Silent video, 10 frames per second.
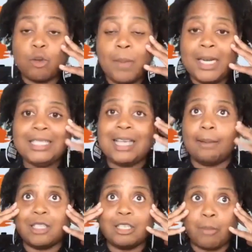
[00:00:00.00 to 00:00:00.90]
So many
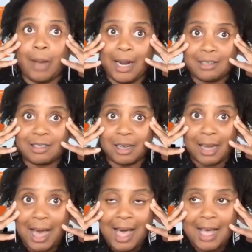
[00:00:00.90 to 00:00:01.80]
times these Madame
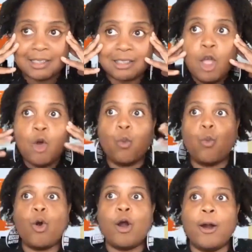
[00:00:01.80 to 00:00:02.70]
Saras
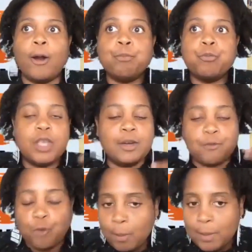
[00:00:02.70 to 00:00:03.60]
were the
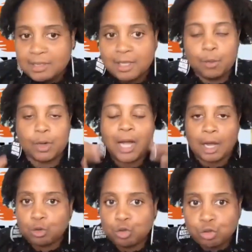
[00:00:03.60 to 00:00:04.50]
informants. They were
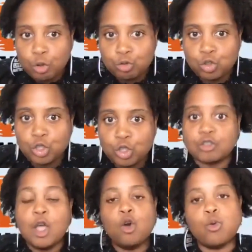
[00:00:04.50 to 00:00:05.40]
Kako
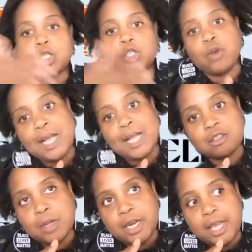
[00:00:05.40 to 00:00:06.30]
soldiers who were
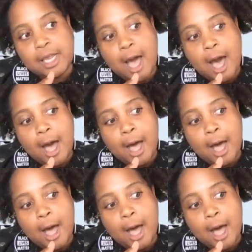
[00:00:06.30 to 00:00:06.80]
transmitting